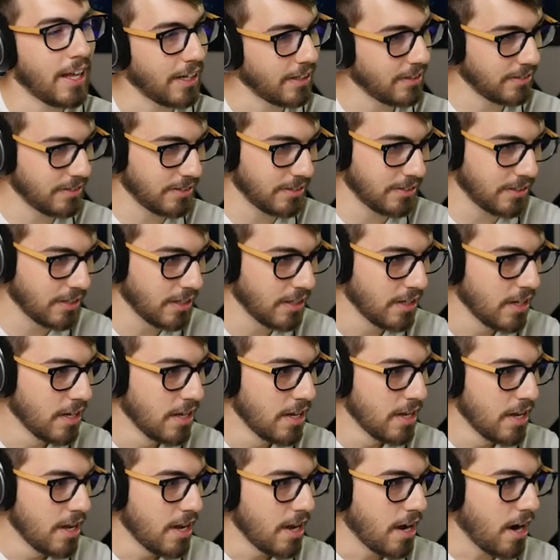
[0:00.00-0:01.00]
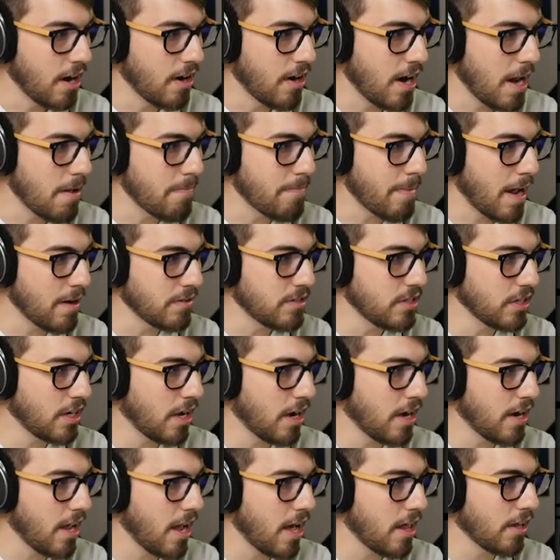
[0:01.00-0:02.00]
next. All right, mounted
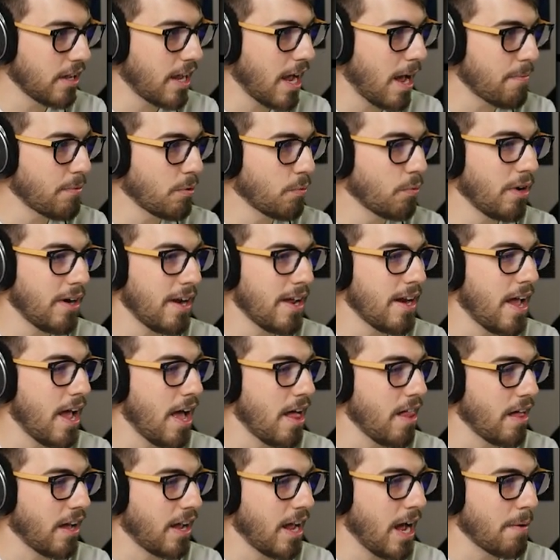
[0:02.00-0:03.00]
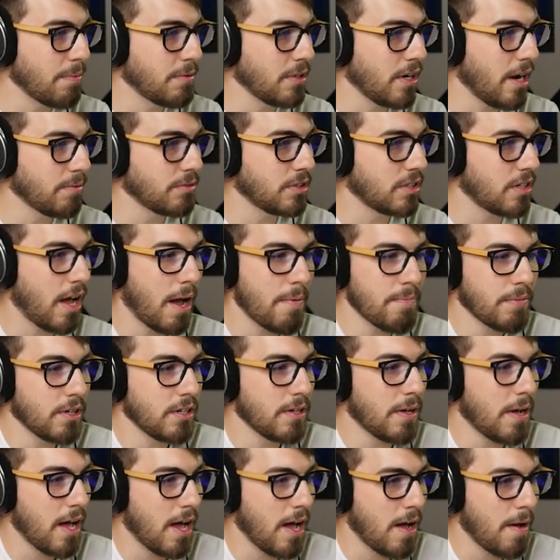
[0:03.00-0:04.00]
gun, helicopter. We're in a helicopter. I'm, so, I'm
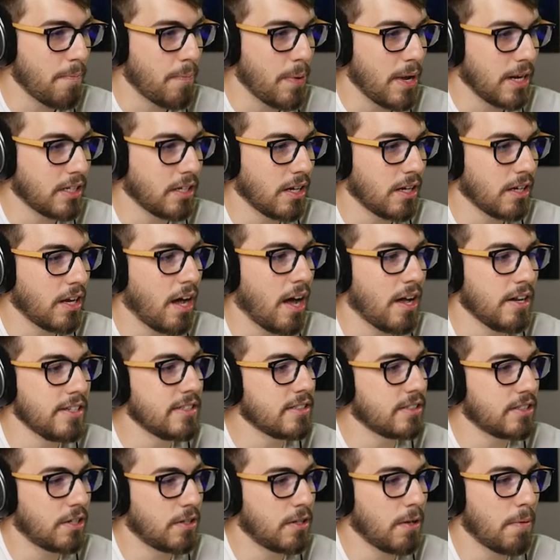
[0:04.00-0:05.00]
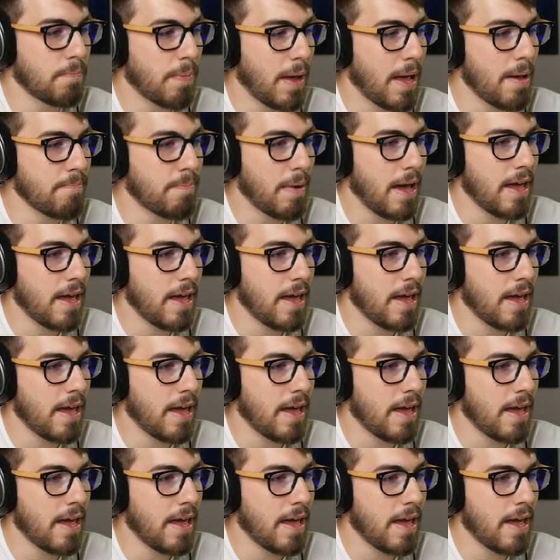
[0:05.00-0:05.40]
gonna uh, pick that gun. This is a good, bad,